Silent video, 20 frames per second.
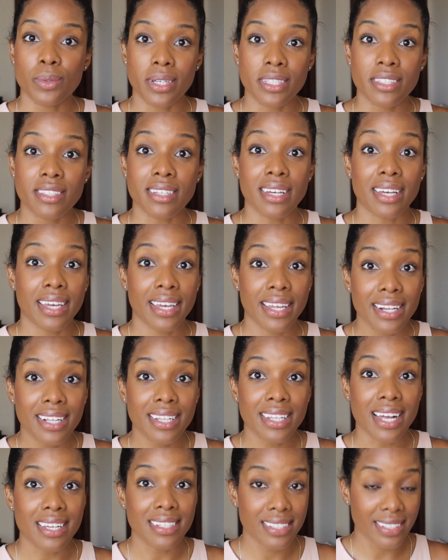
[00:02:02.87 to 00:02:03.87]
went to a HIIT
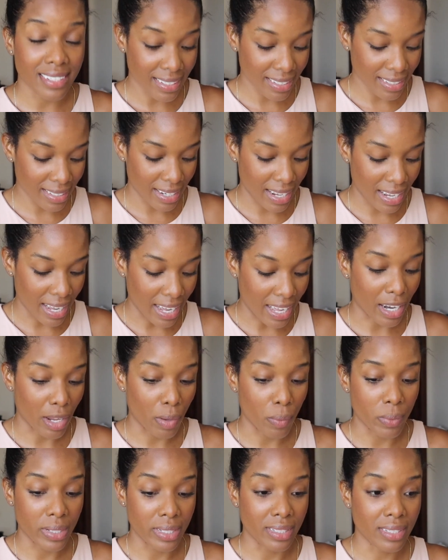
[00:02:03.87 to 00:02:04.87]
class yesterday and
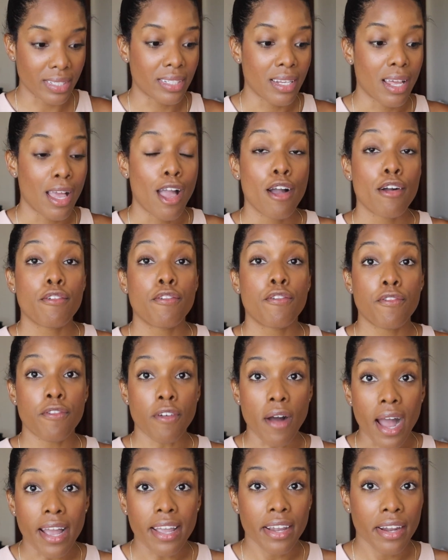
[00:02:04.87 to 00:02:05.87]
it was
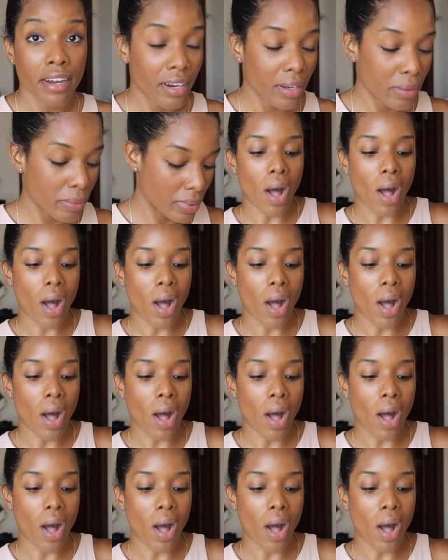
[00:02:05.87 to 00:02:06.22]
fire.